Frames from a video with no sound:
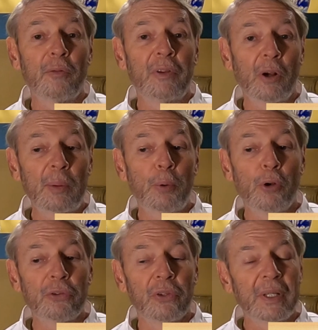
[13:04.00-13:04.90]
they are very
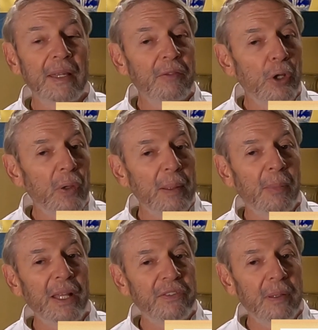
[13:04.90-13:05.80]
personal. Even though they
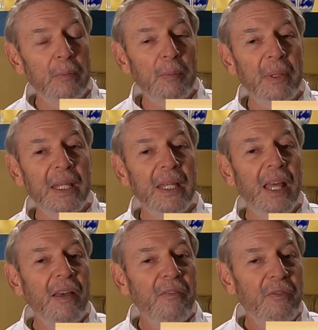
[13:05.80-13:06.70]
might seem to
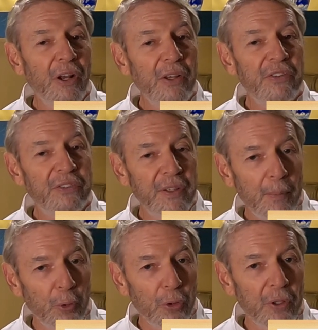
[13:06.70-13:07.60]
be very
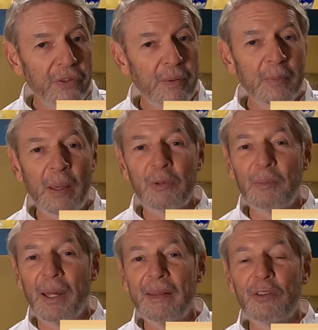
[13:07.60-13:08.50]
similar, sometimes
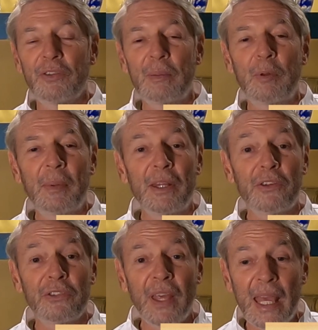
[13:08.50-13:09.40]
they might even seem to be
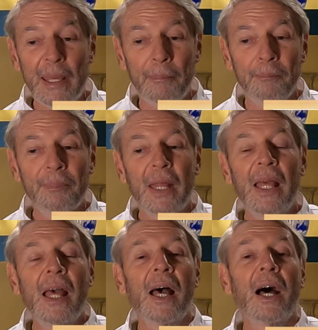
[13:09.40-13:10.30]
the same,
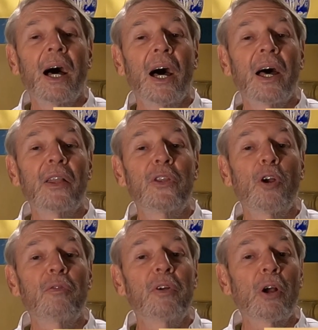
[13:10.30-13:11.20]
uh,
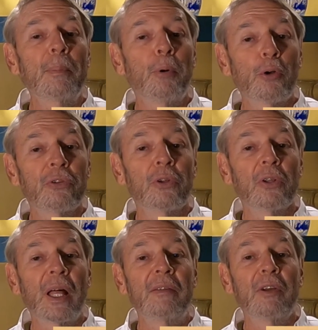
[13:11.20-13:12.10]
they're very
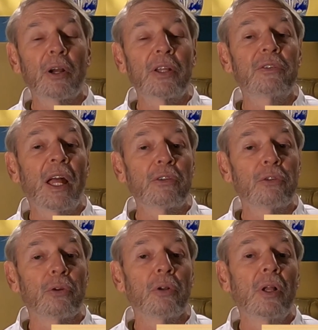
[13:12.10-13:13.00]
personal and very
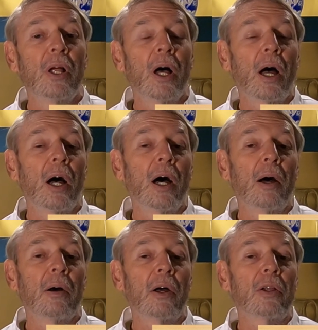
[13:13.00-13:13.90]
intentional
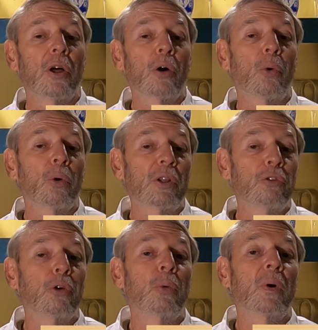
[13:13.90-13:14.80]
uh, according
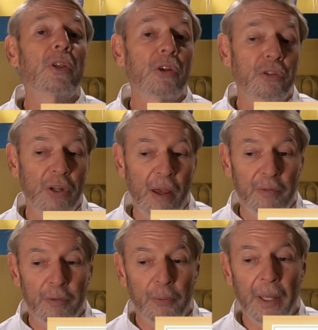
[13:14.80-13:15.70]
to the
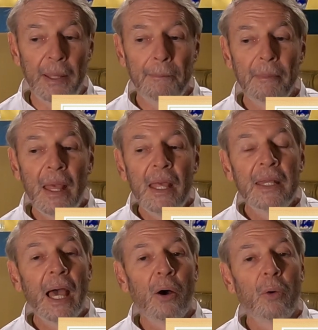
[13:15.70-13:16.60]
chef, okay?
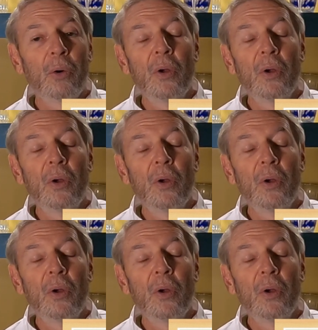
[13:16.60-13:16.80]
Now,